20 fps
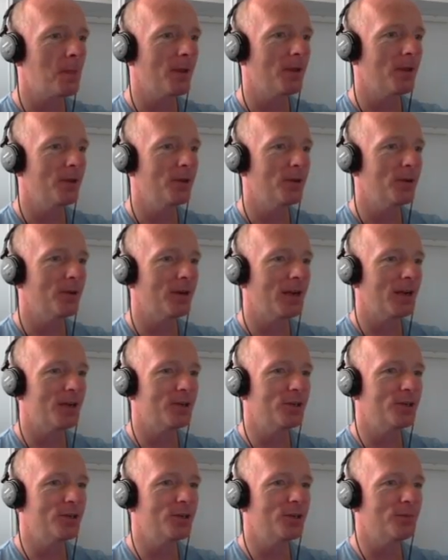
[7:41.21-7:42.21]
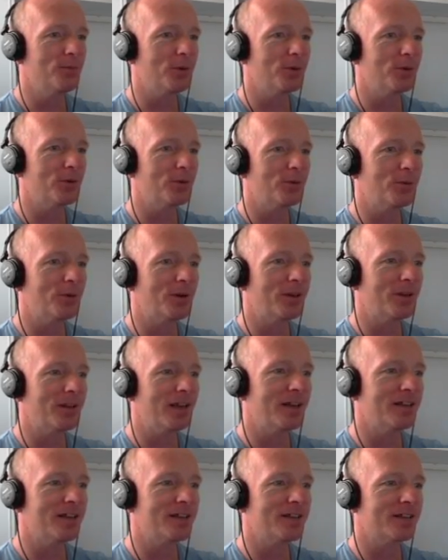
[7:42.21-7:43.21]
you could actually jump onto one of the
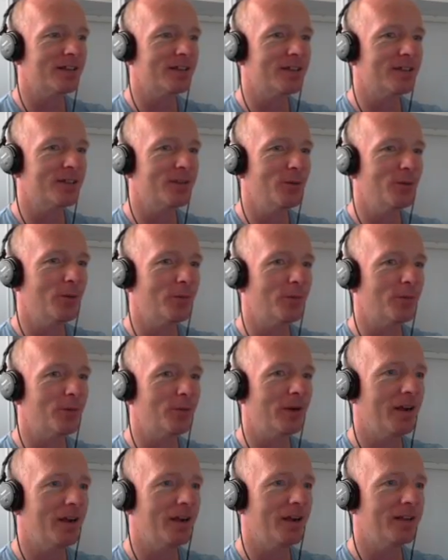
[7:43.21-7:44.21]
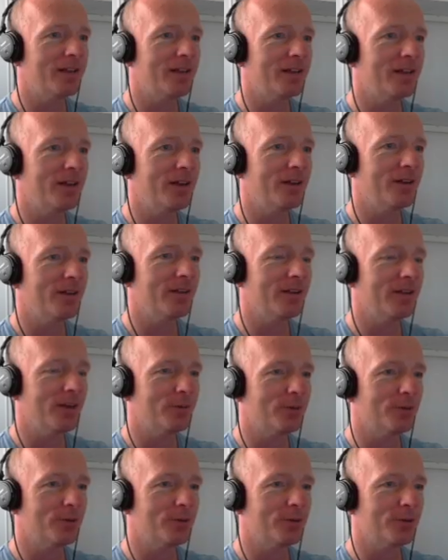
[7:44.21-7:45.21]
ants and go for a ride. That
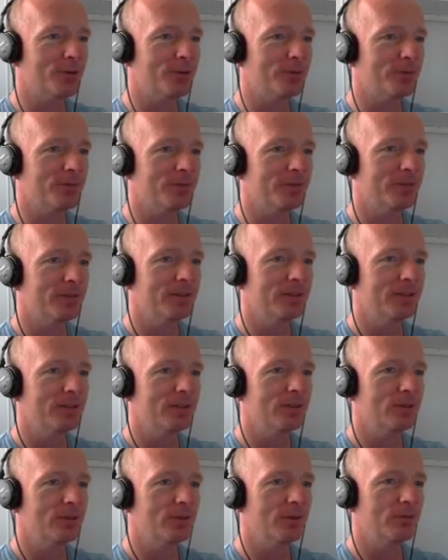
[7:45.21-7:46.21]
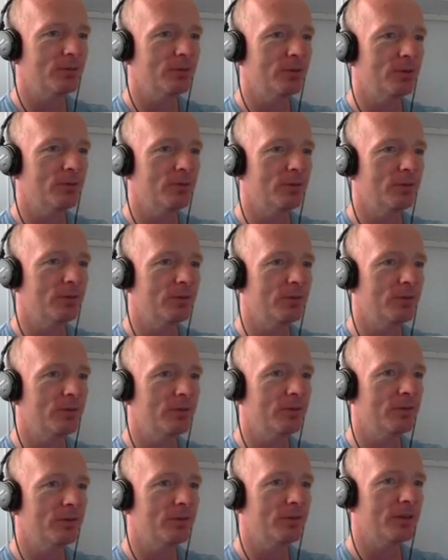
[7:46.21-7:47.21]
was awesome. Come on,
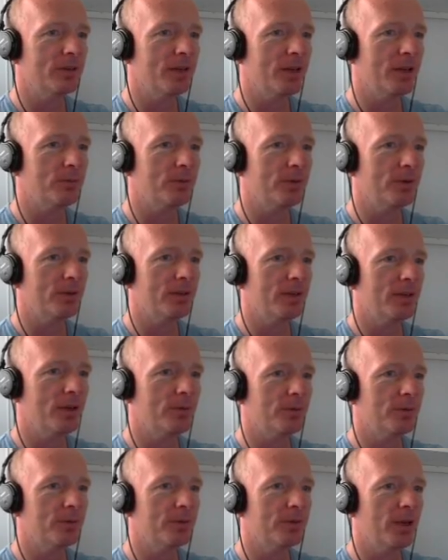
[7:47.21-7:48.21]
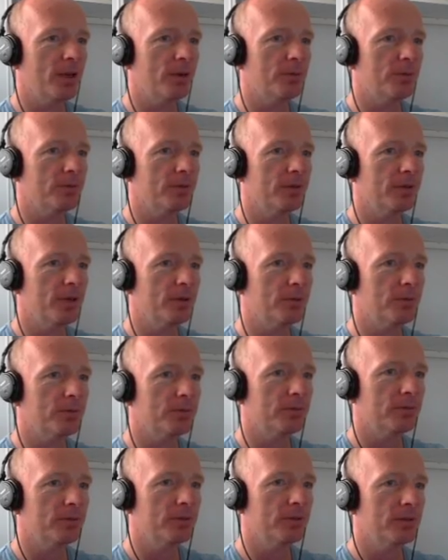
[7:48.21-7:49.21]
run. Get up.
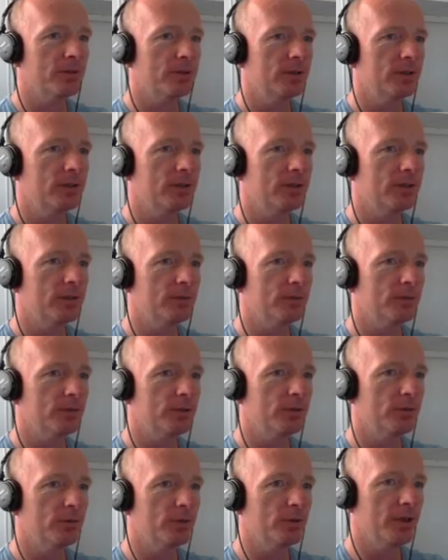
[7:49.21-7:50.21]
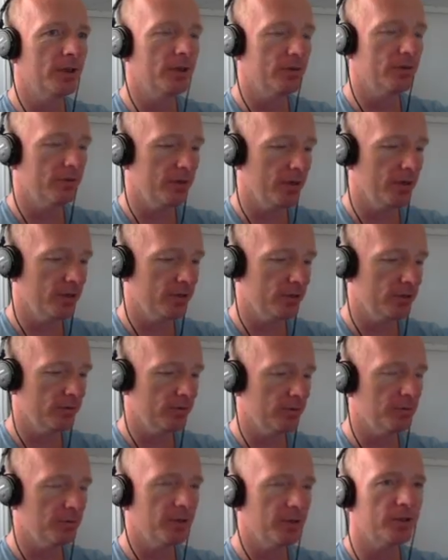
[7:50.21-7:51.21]
Oh, you're going to need a grenade. You're
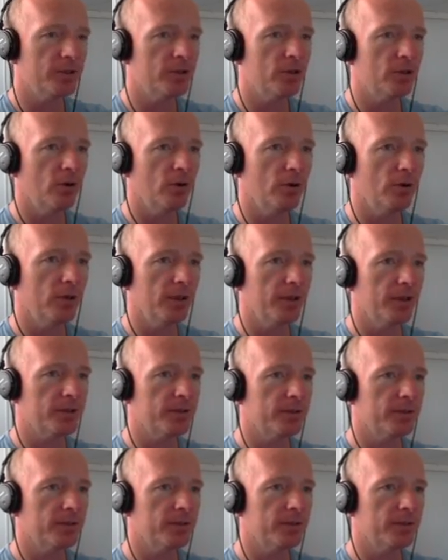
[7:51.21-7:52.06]
going to be total lesson.